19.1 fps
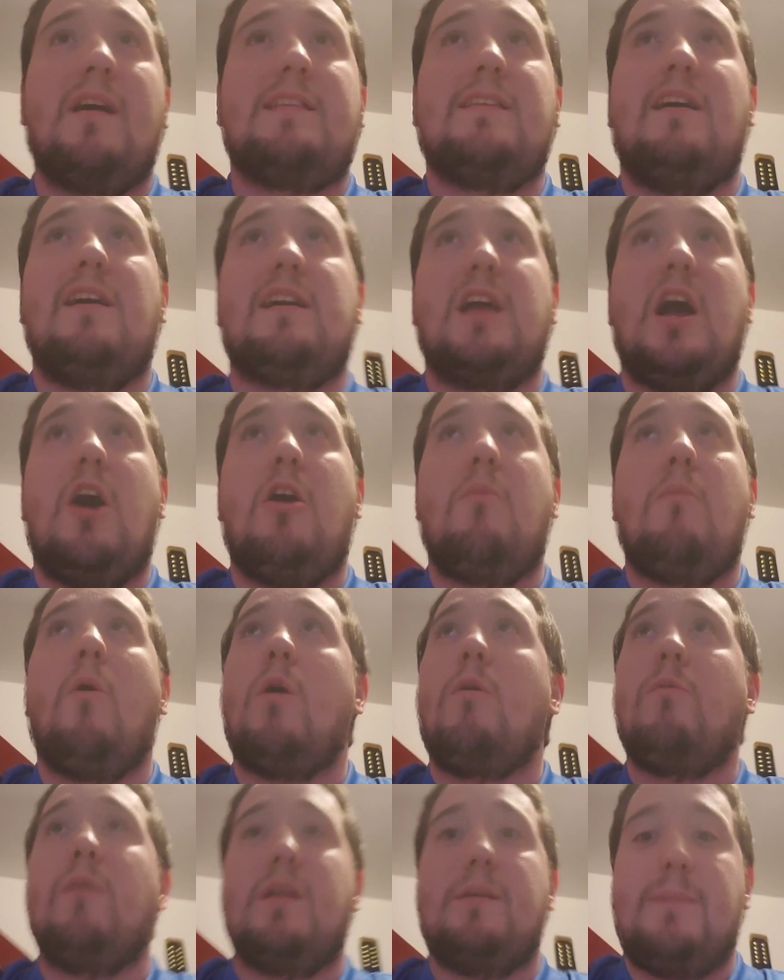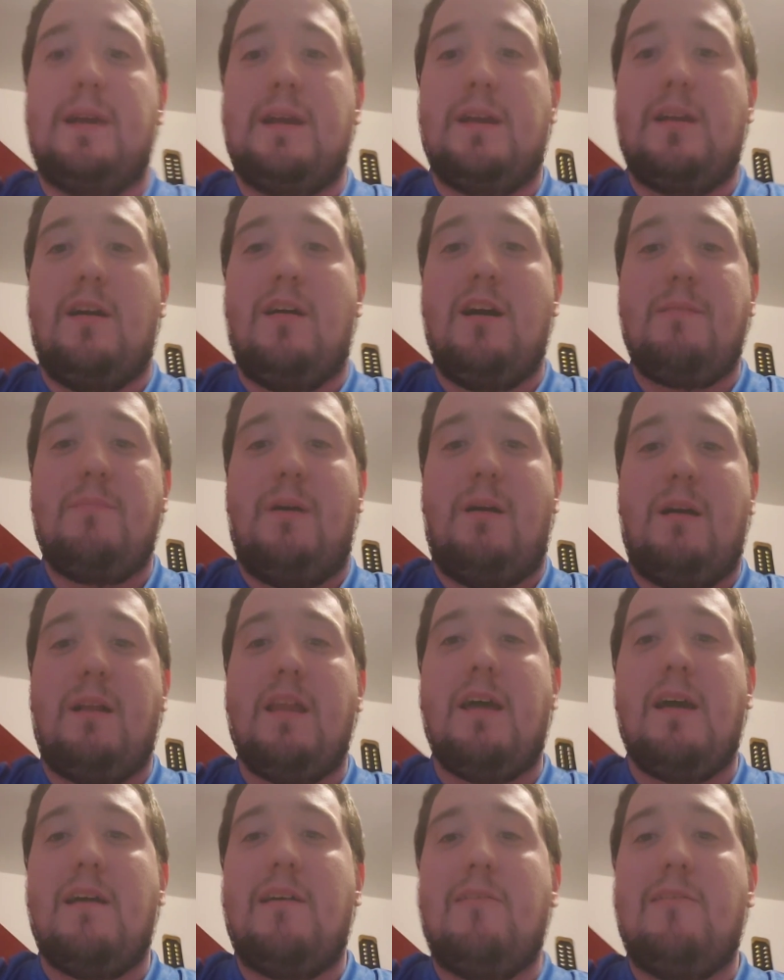I thought Gallimore would have been gone by
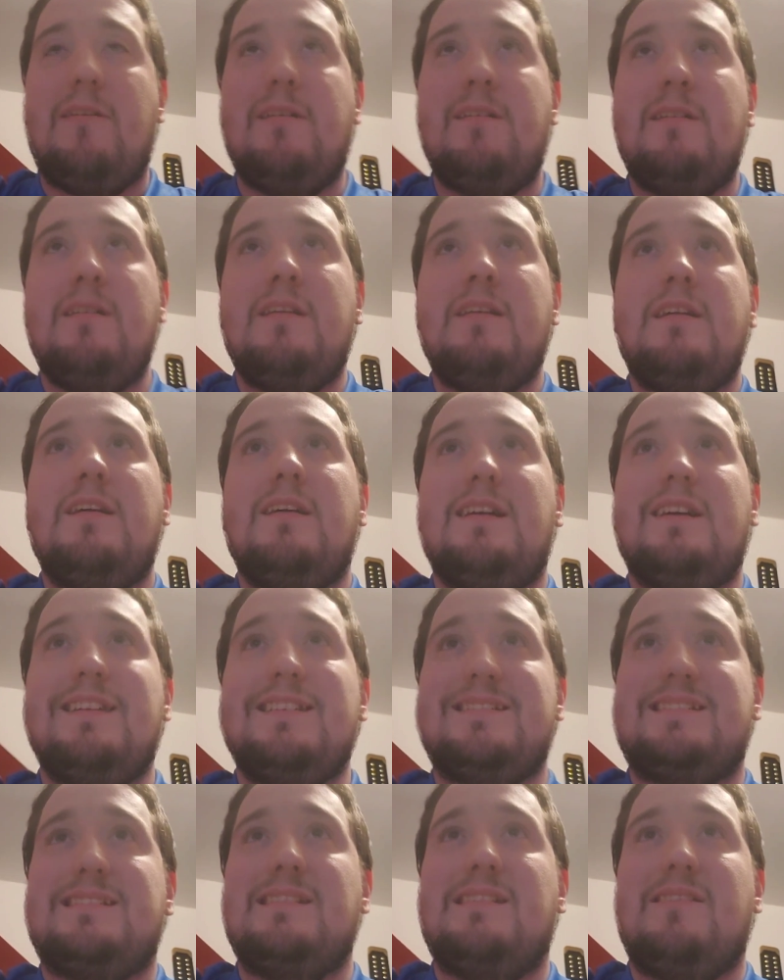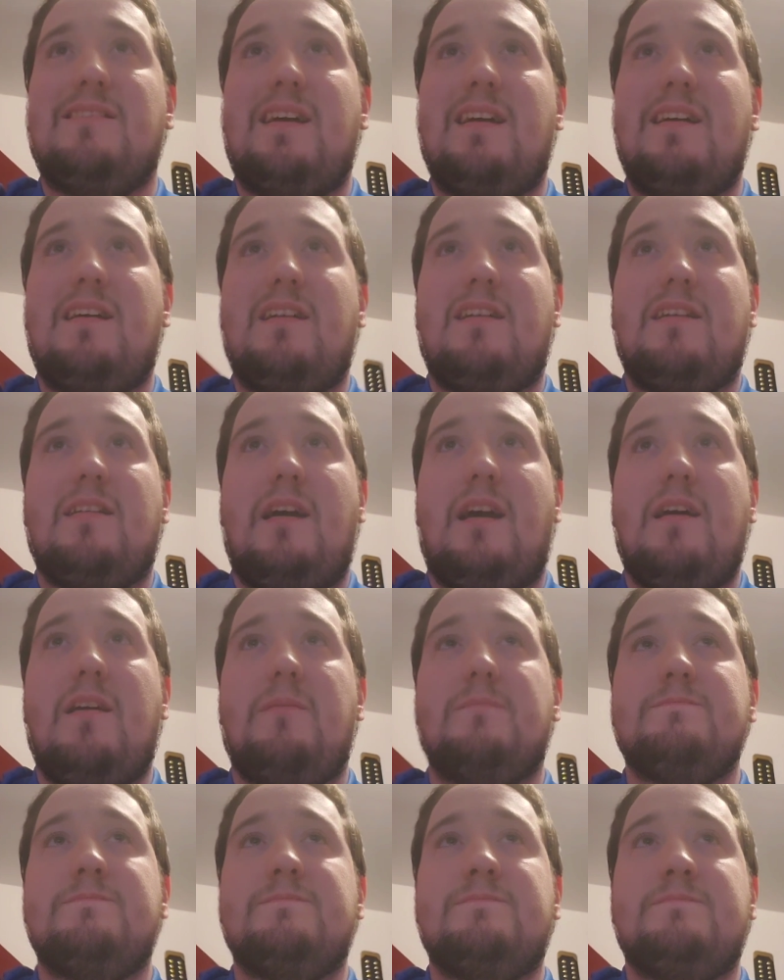now. He's still there. Damn.